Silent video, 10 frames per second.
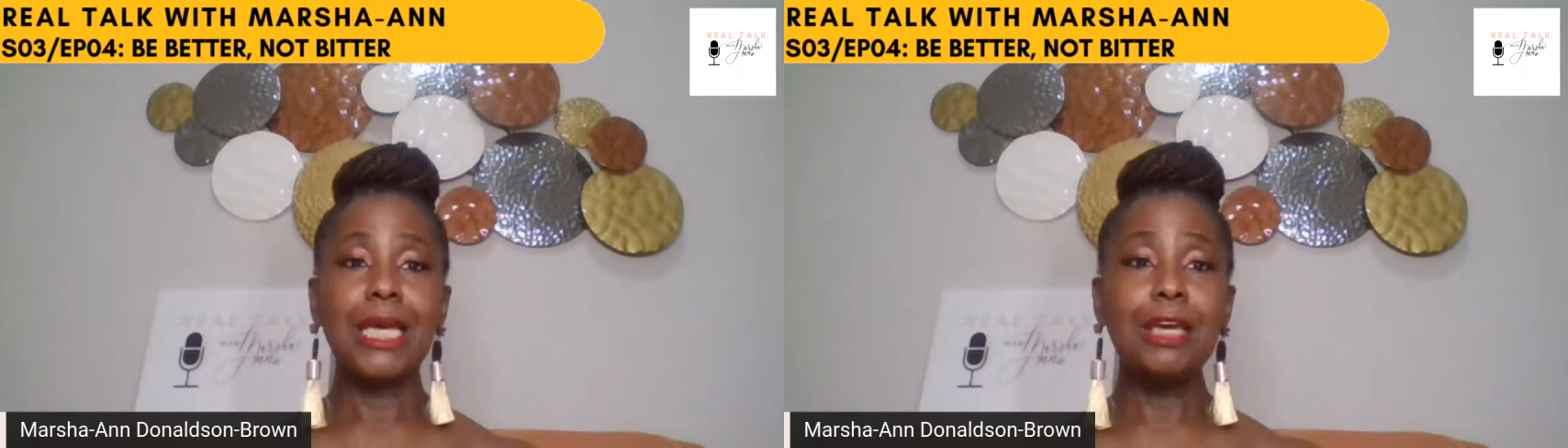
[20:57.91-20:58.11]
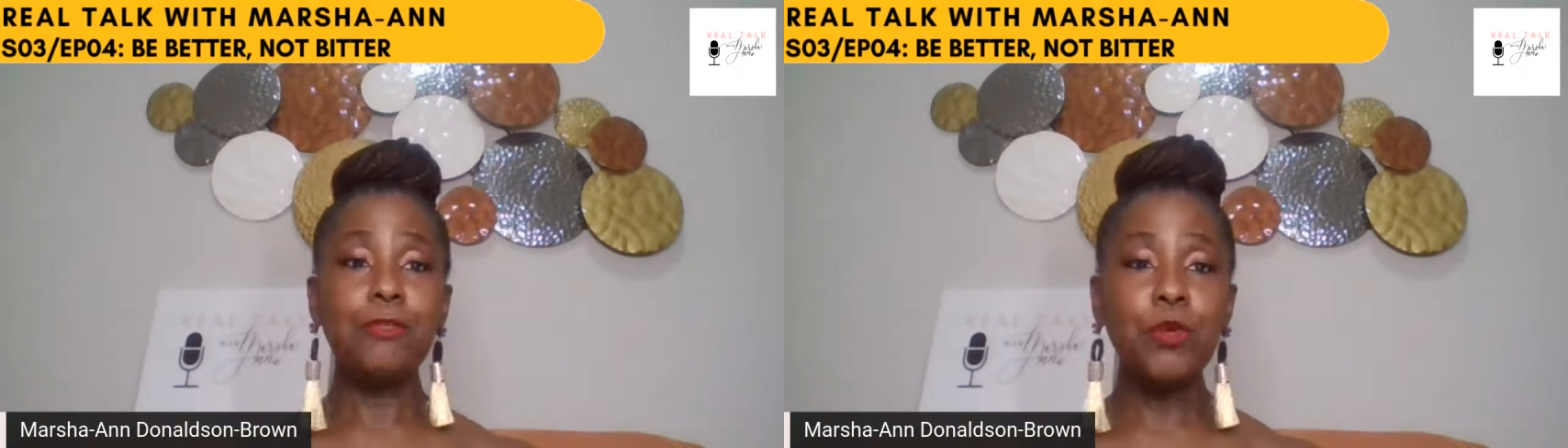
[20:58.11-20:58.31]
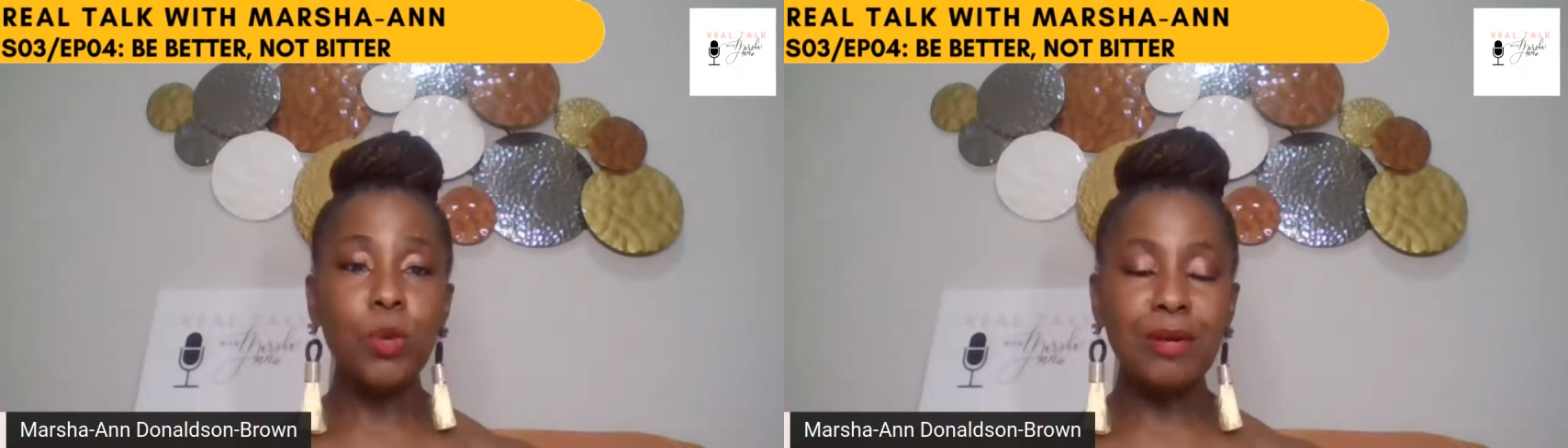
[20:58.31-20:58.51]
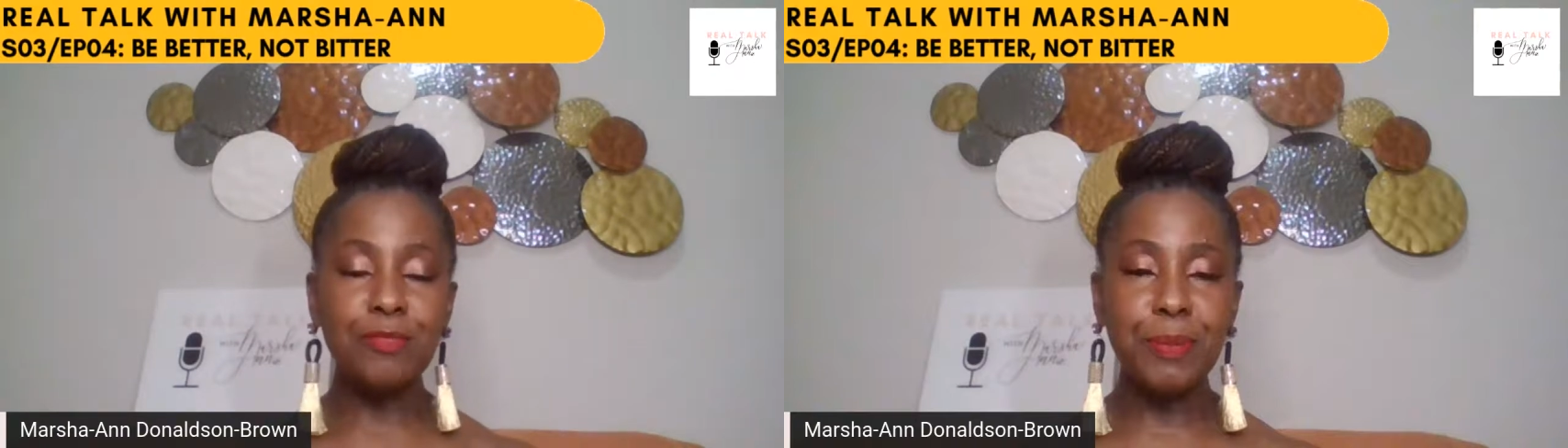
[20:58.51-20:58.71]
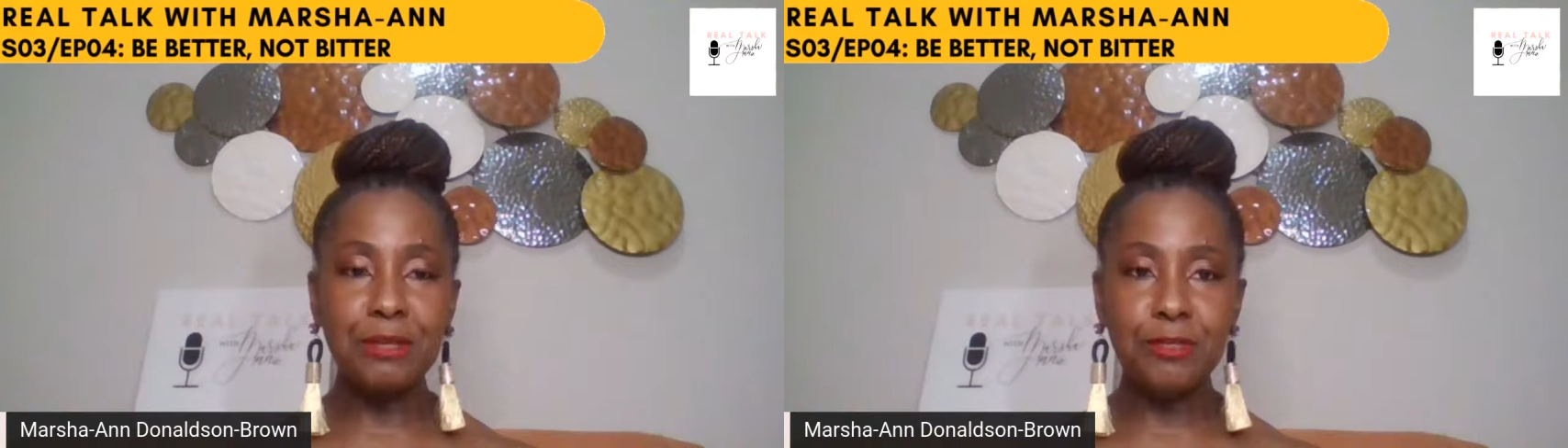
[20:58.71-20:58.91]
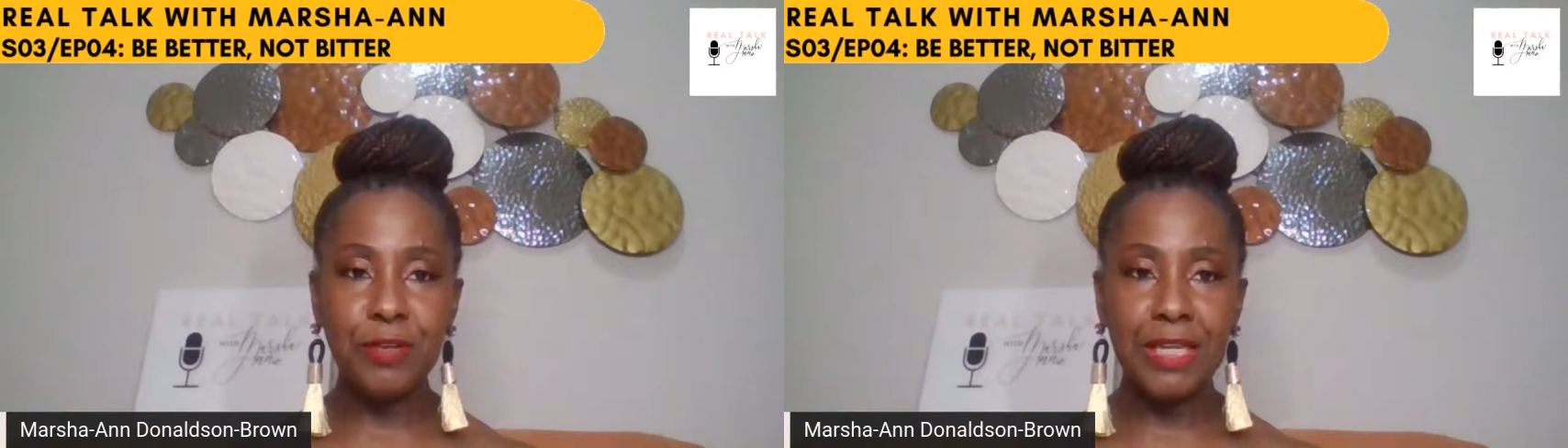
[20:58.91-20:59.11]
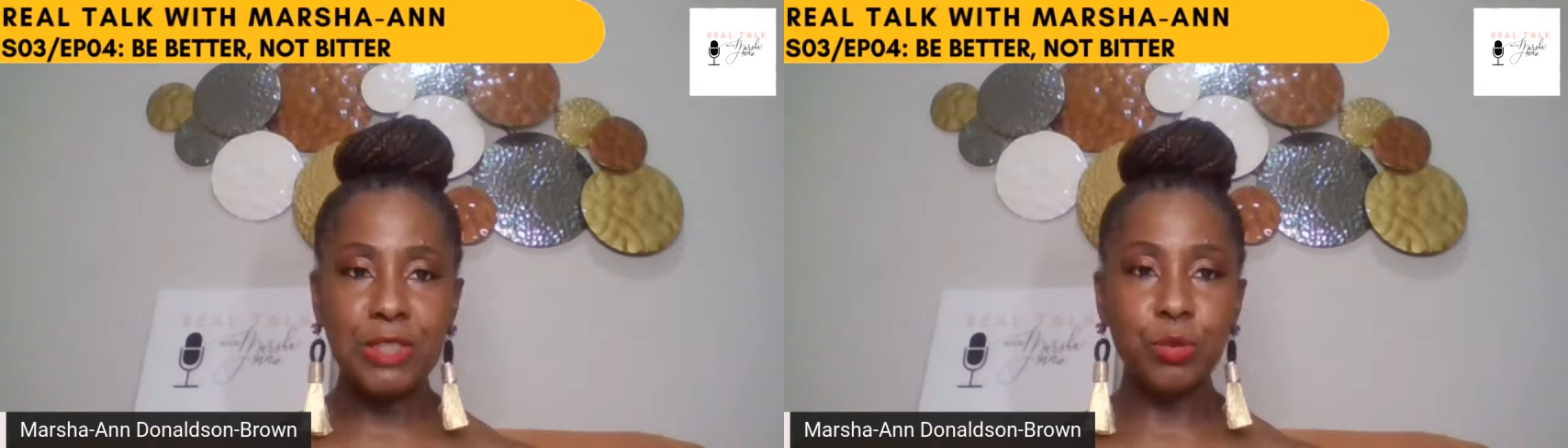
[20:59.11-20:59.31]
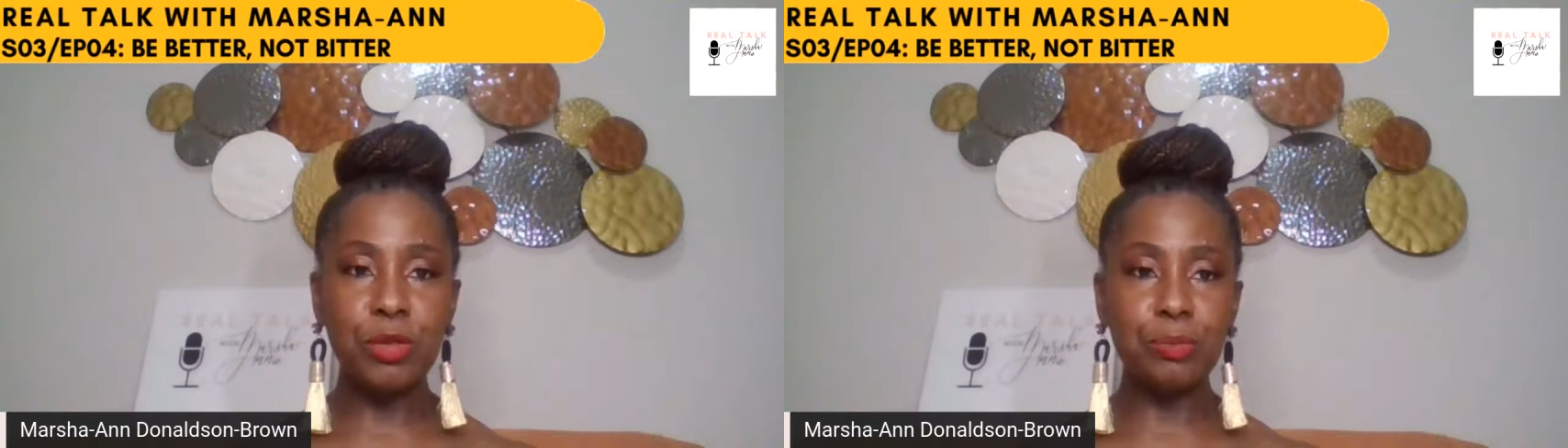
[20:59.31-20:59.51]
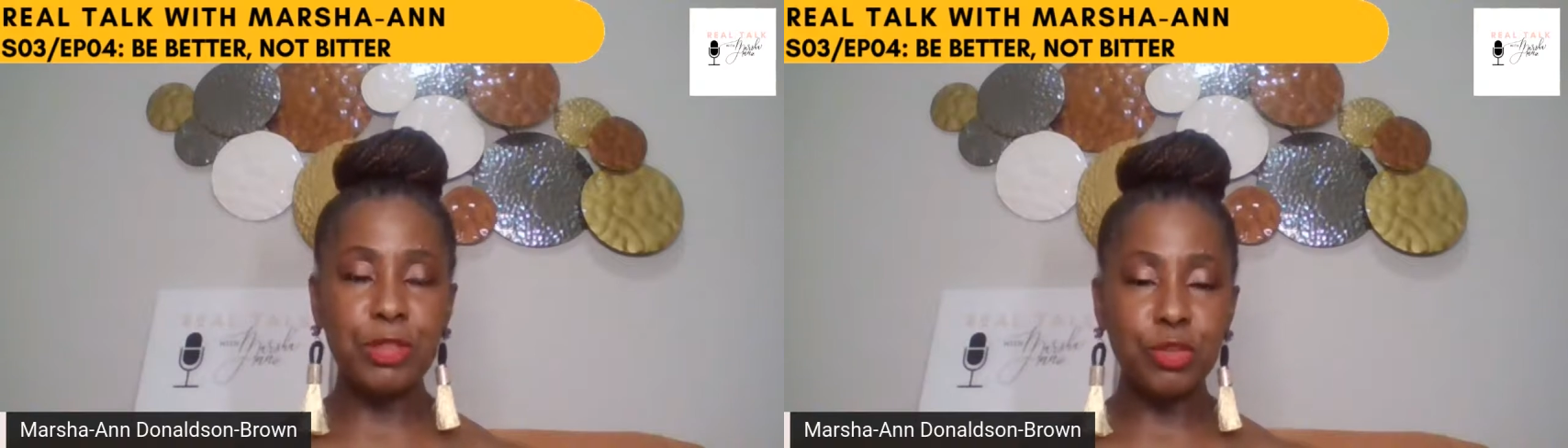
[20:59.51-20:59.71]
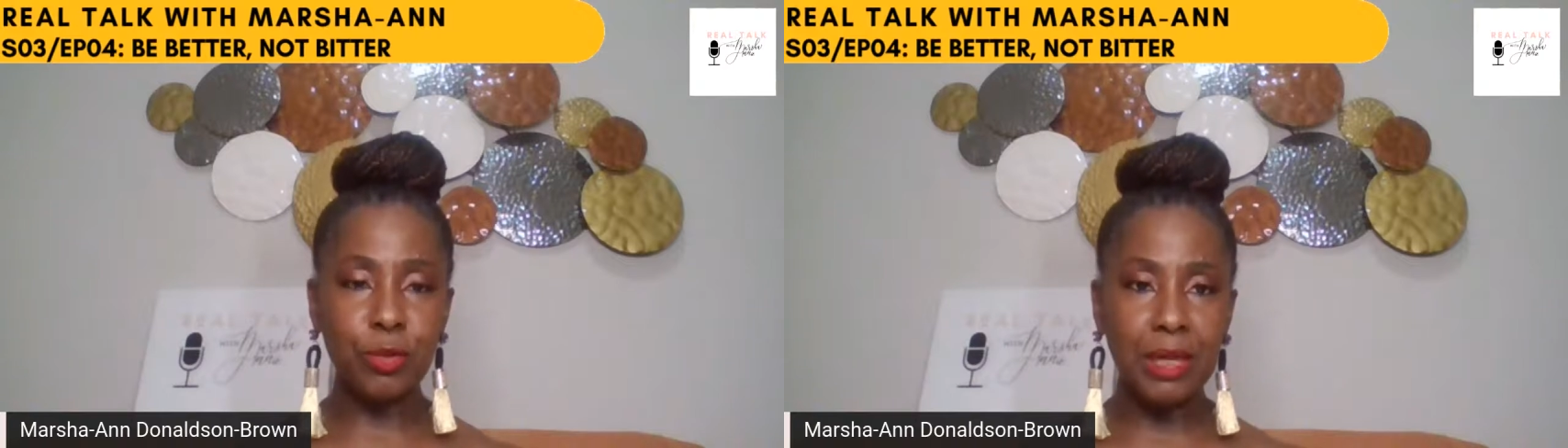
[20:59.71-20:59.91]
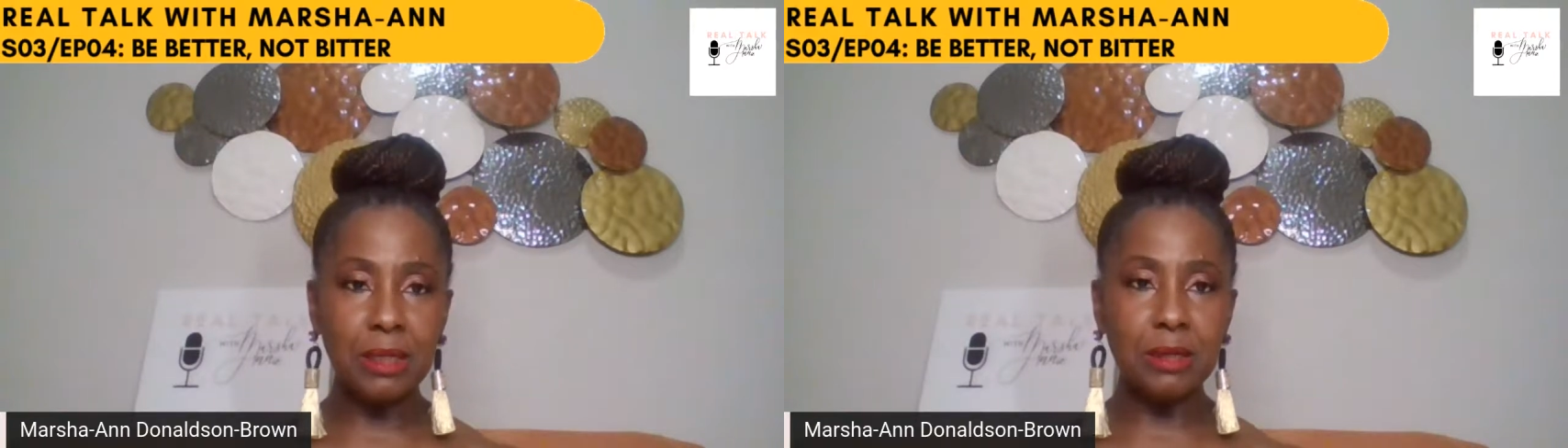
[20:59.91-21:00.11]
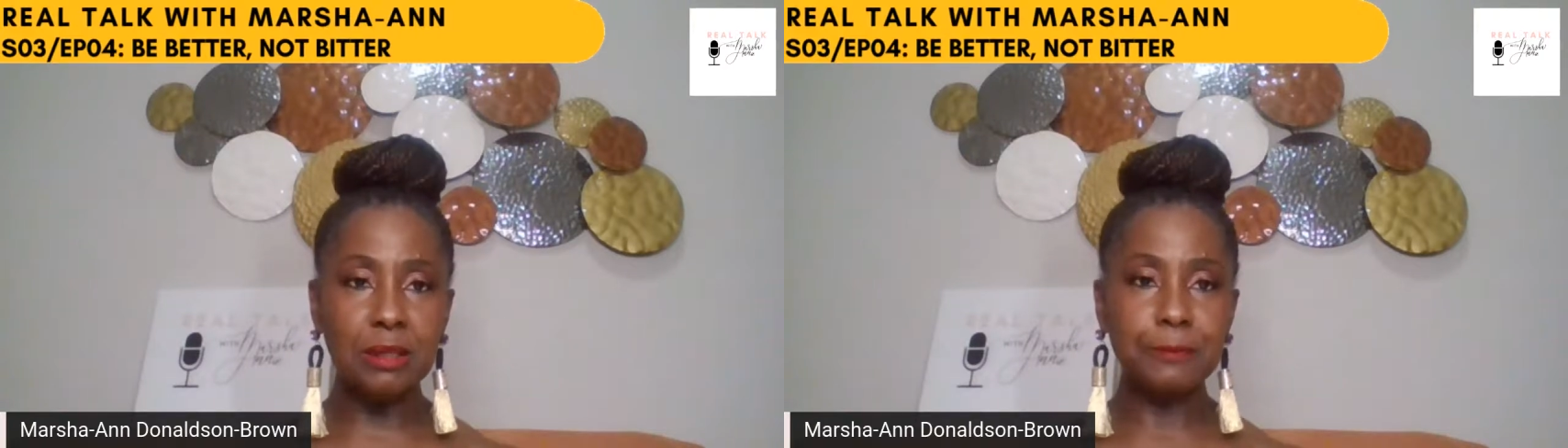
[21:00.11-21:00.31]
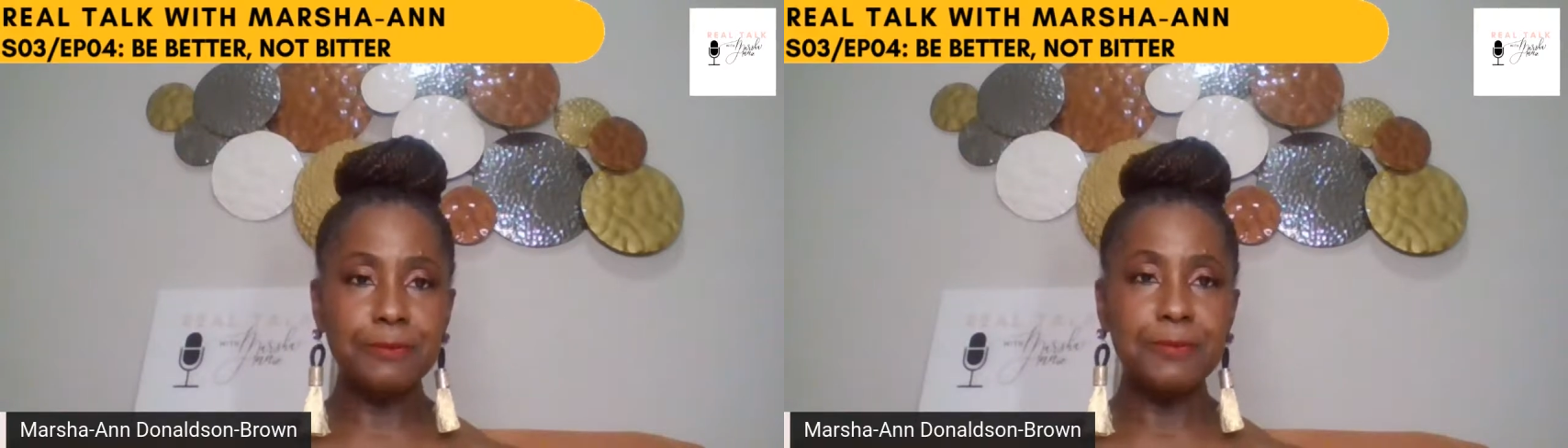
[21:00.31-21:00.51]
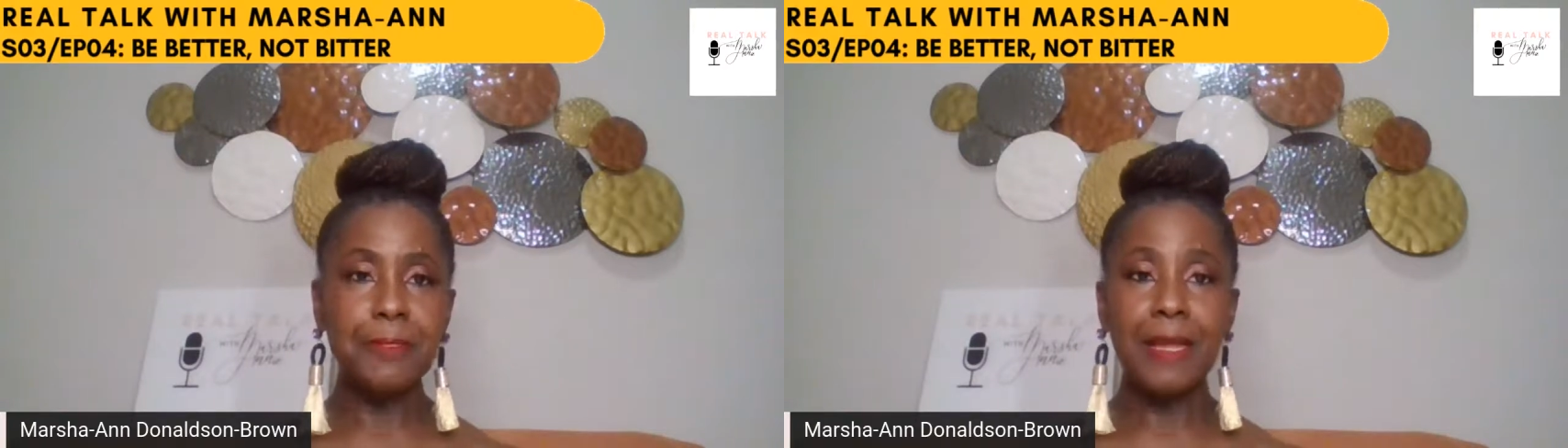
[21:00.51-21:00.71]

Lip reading: If you have been faced with betrayal